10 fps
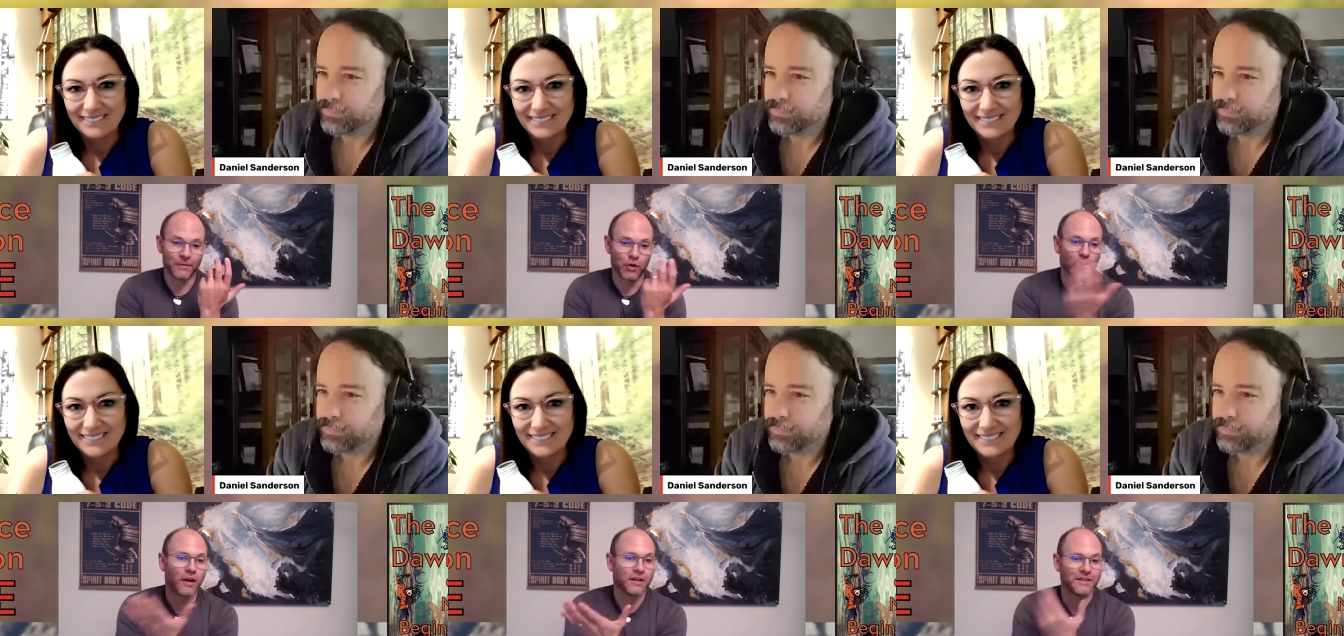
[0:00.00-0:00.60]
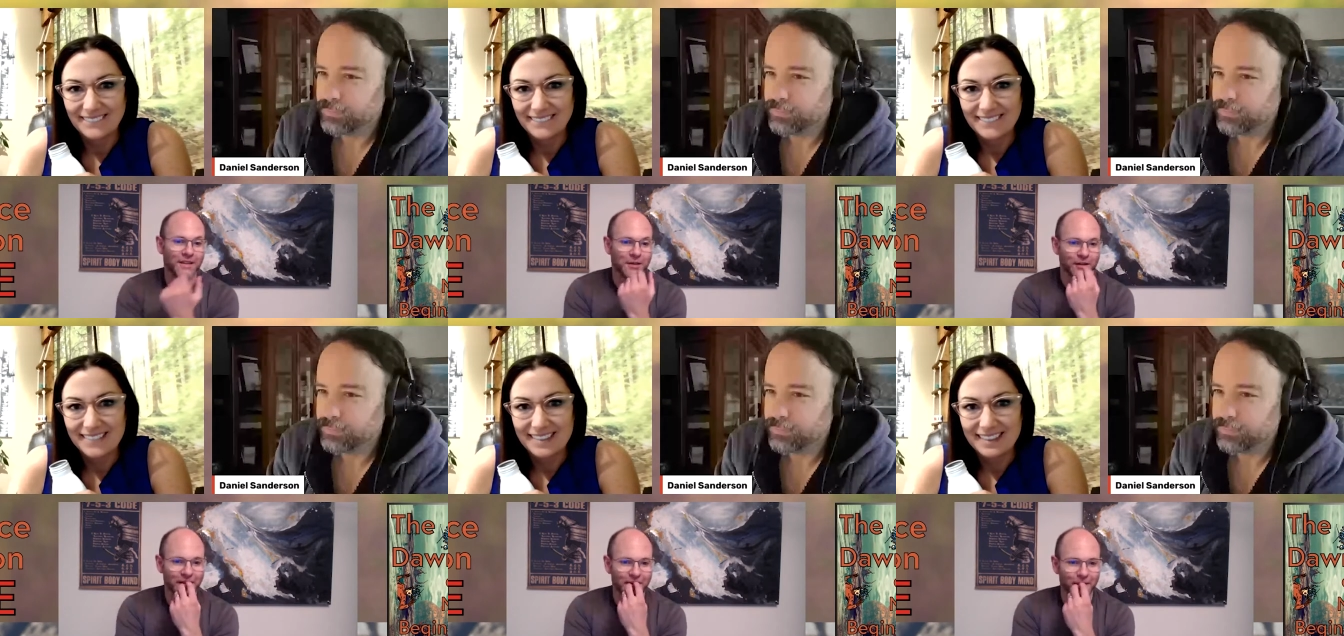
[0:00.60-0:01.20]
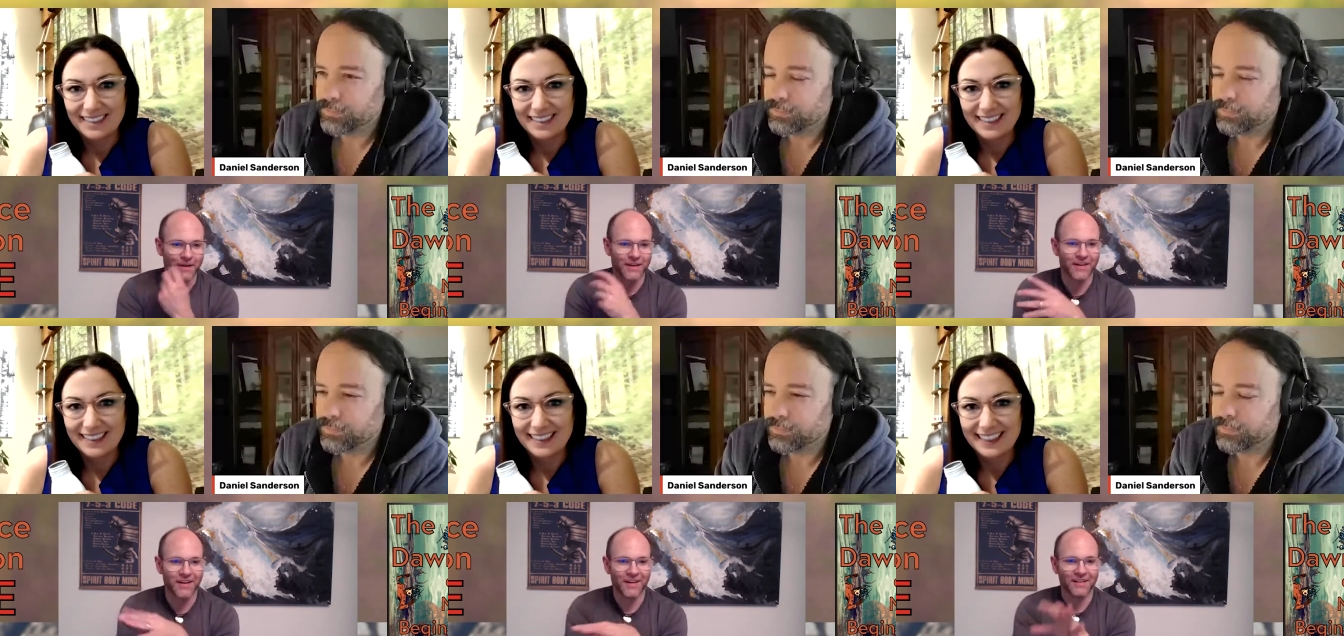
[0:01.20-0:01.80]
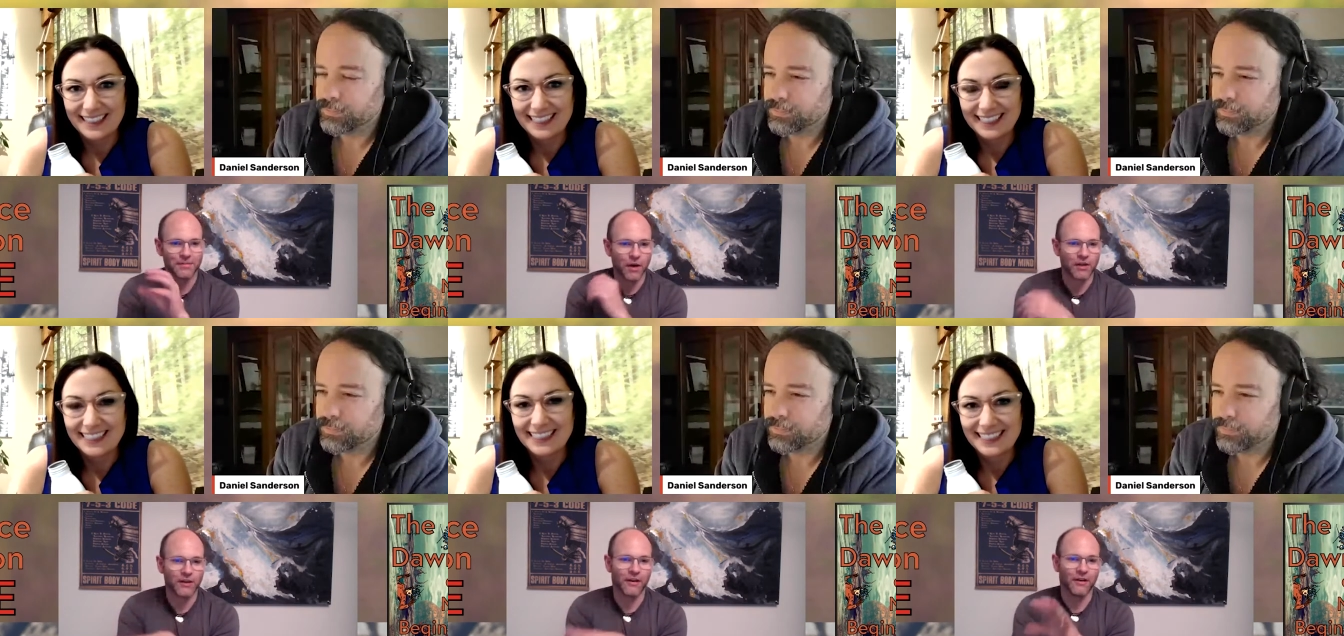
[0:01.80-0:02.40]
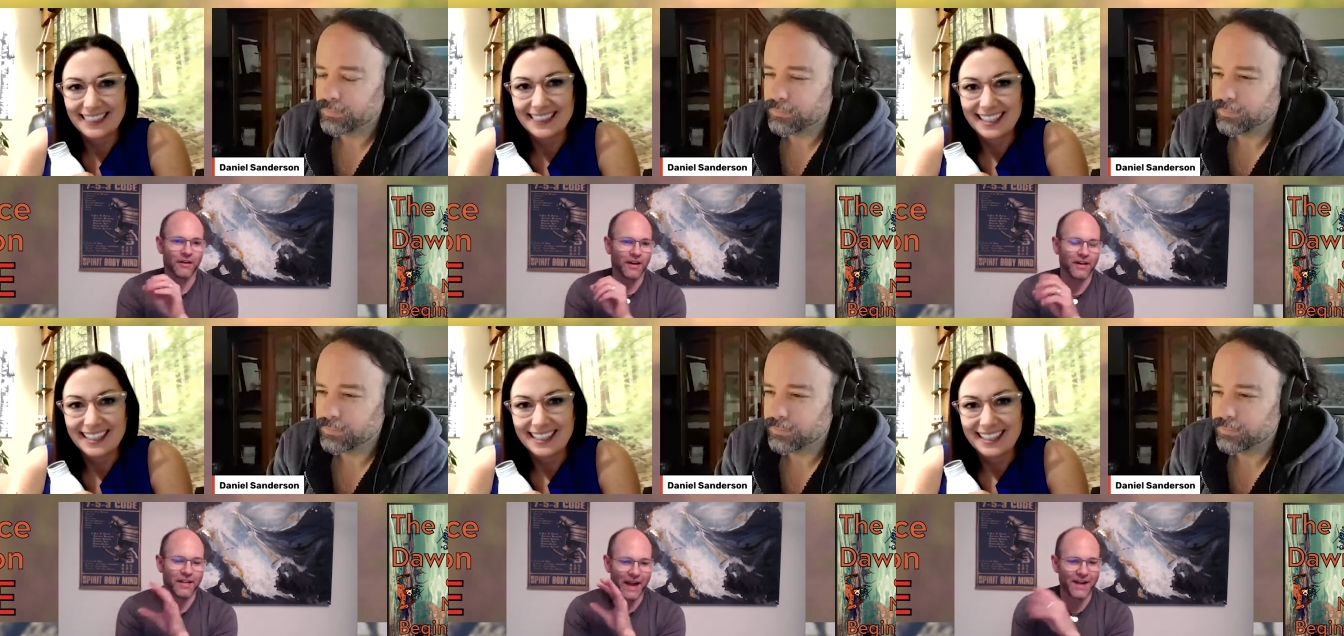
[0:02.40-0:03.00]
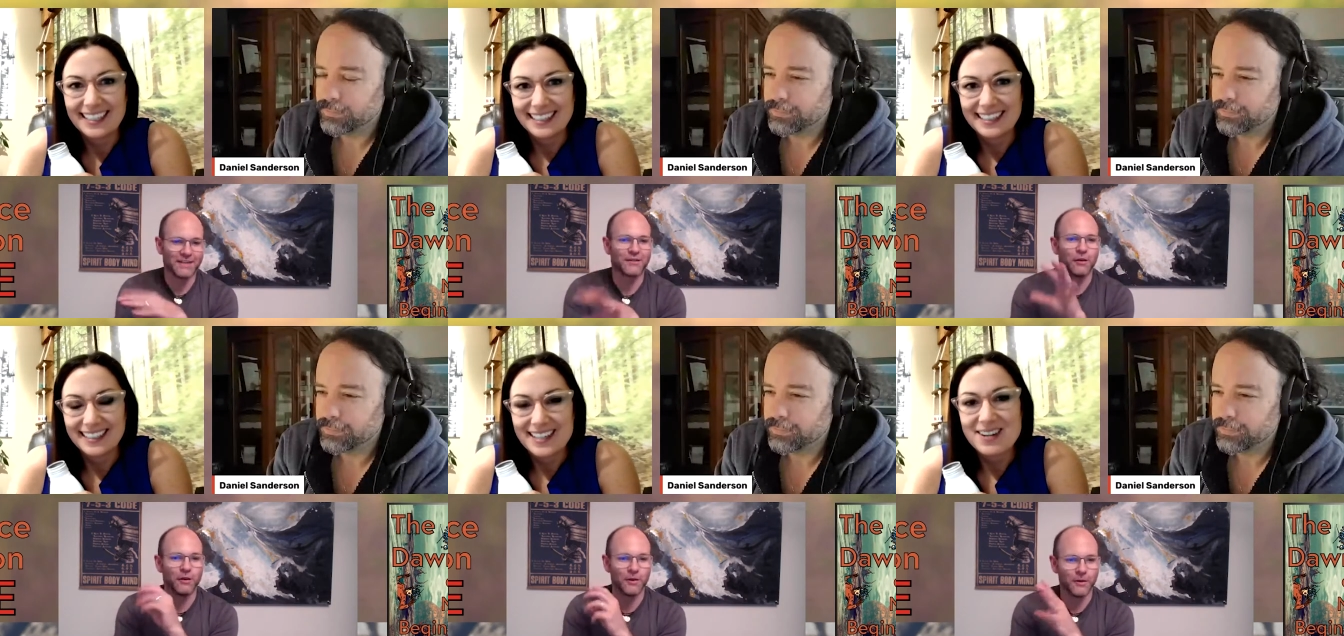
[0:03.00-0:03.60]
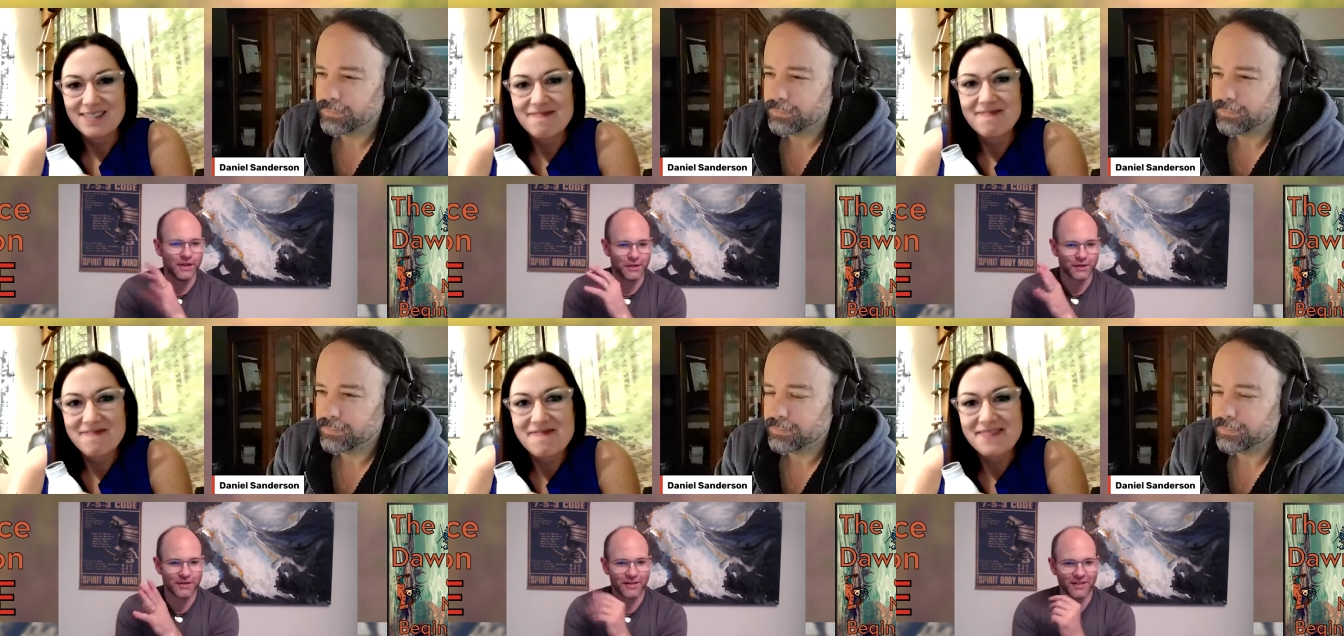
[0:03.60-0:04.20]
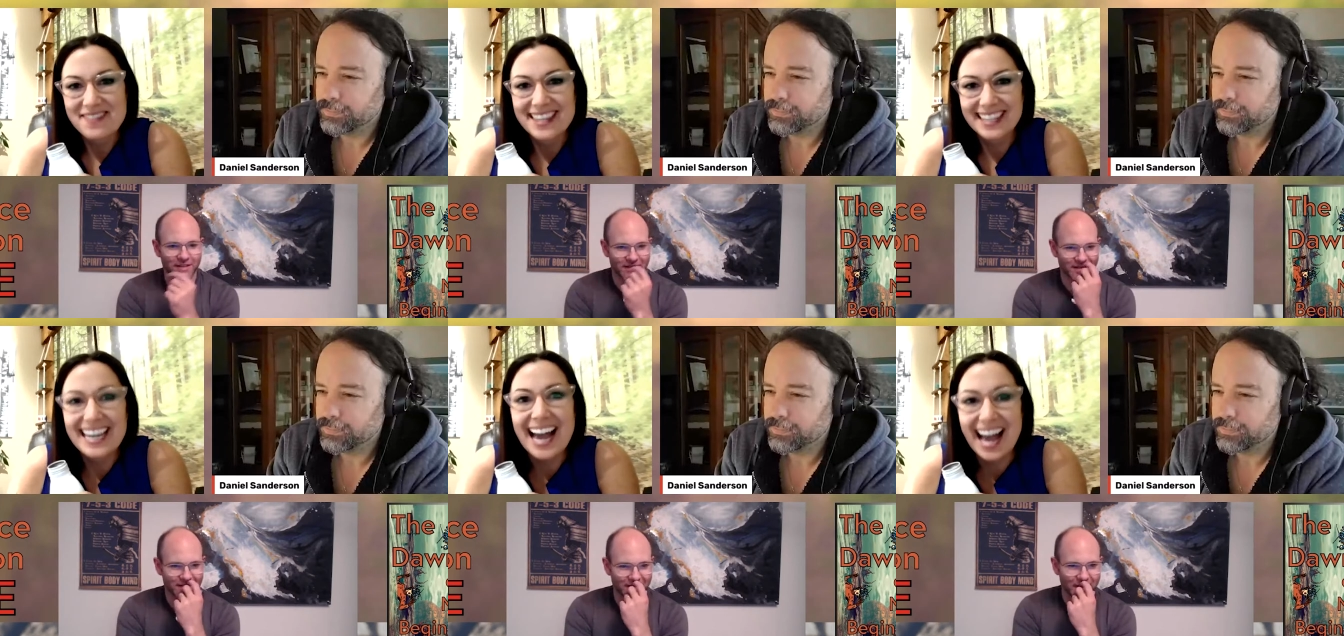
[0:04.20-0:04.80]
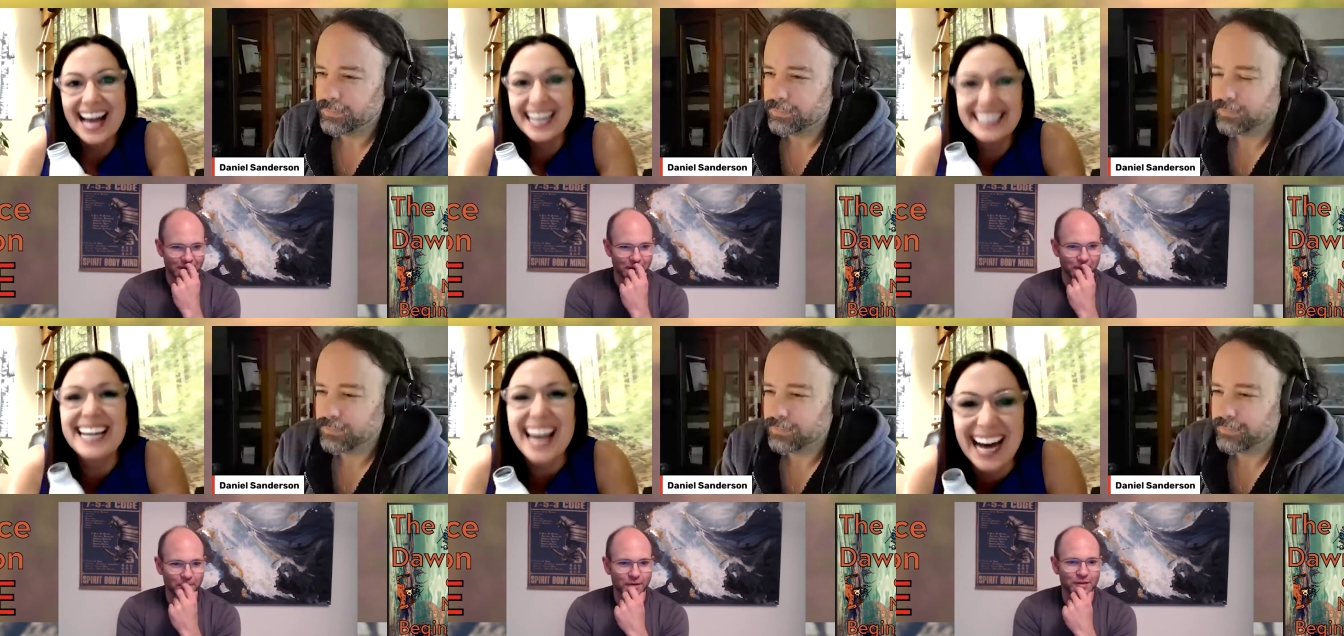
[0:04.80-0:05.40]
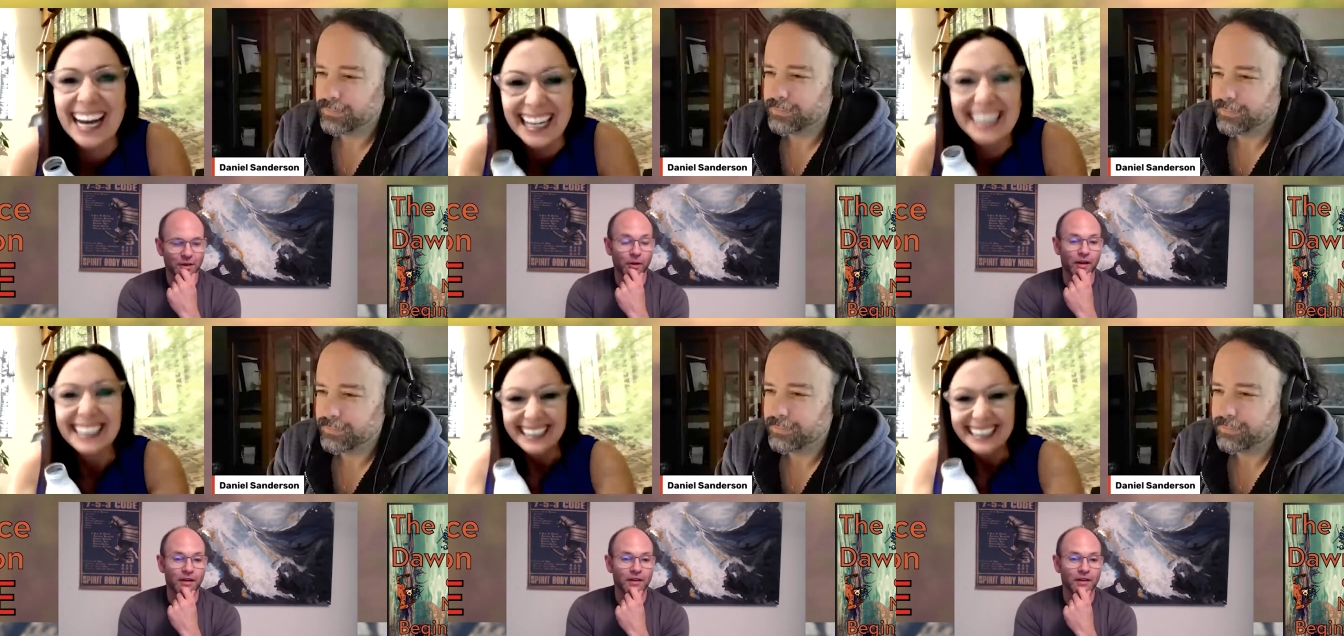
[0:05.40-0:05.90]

Speaker 1: crook essentially, or smuggler, or kind of the Han Solo ish. Yeah. Kind of